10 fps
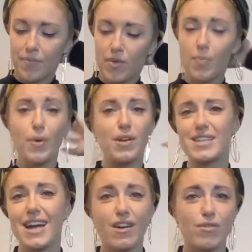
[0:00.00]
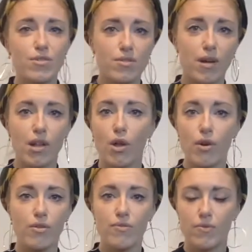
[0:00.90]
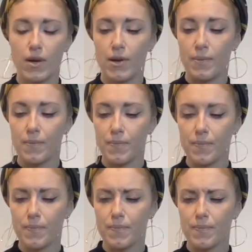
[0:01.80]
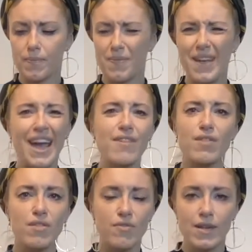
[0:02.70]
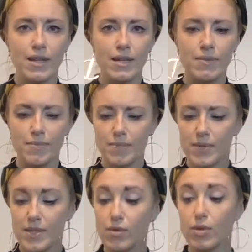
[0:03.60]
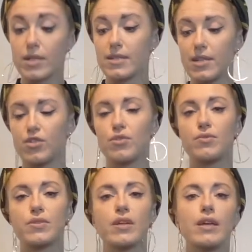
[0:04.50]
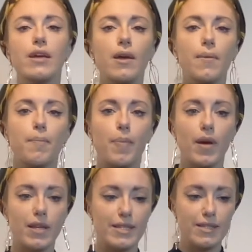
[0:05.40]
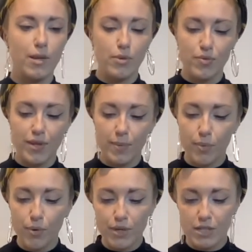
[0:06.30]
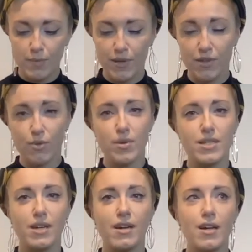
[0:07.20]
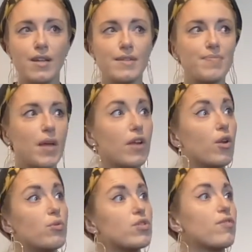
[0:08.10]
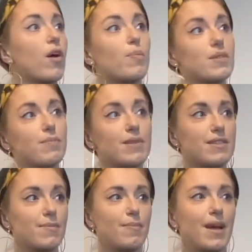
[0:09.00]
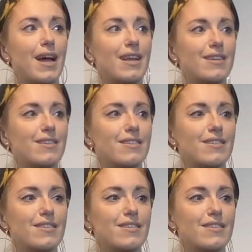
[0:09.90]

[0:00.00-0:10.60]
The book tackles a lot of heavy feeling, serious issues, but it was really important to me that there was a note of optimism and